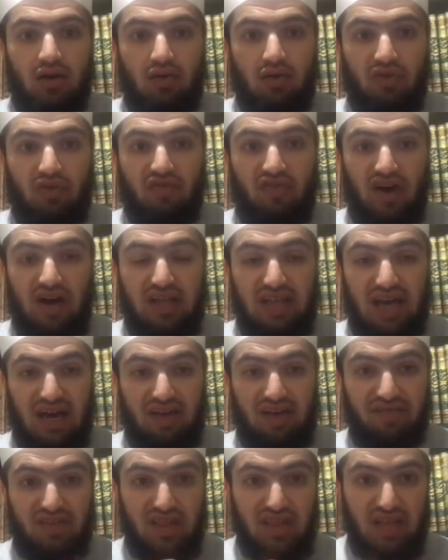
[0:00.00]
We find
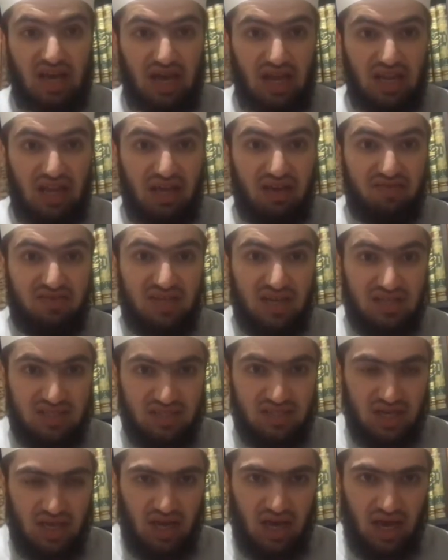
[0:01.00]
after that Allah gives
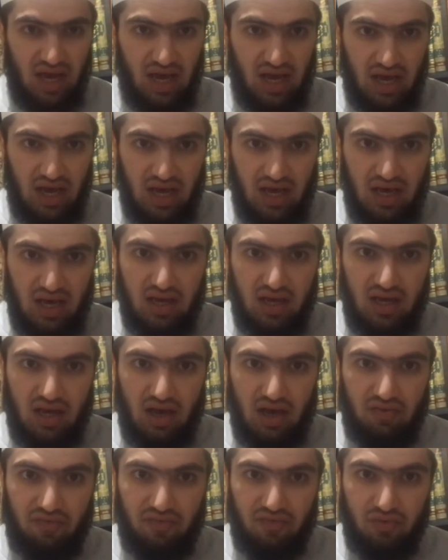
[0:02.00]
us uh,
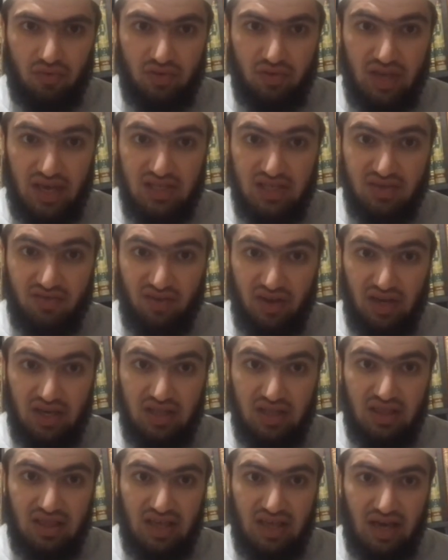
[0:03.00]
a few days of
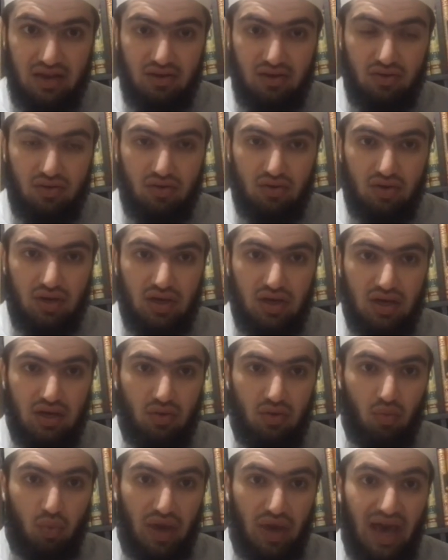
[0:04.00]
Eid that
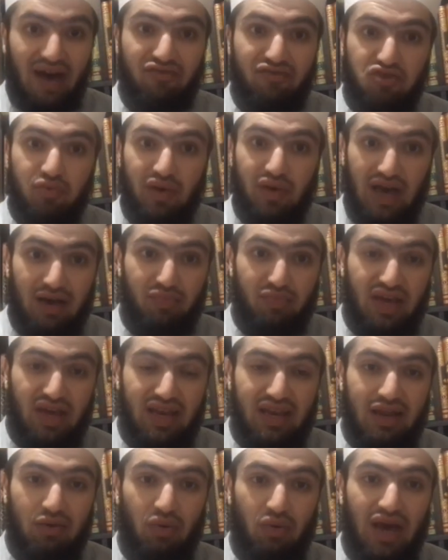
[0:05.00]
we have to be happy
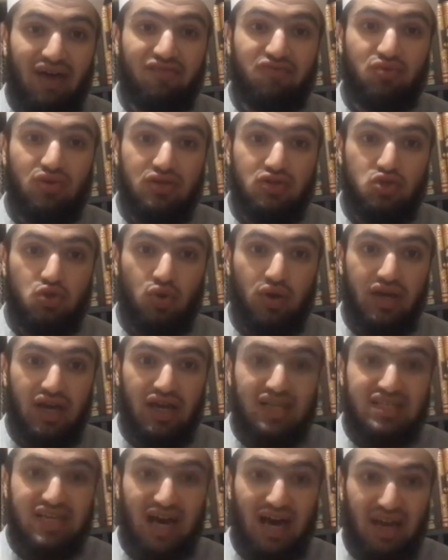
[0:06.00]
in and we have to enjoy, and
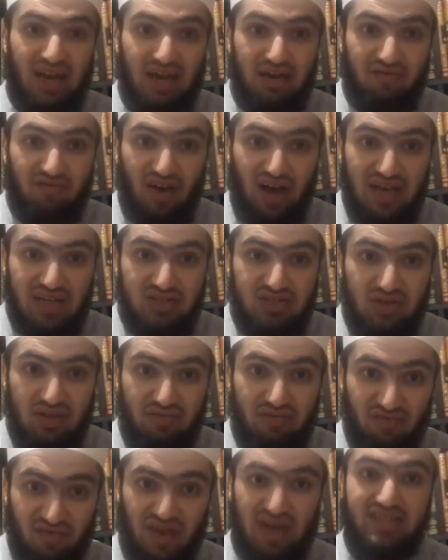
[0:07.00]
it's haram for us to
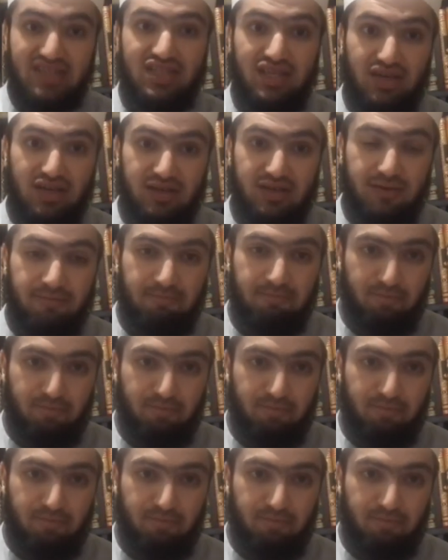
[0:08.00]
even fast Eid.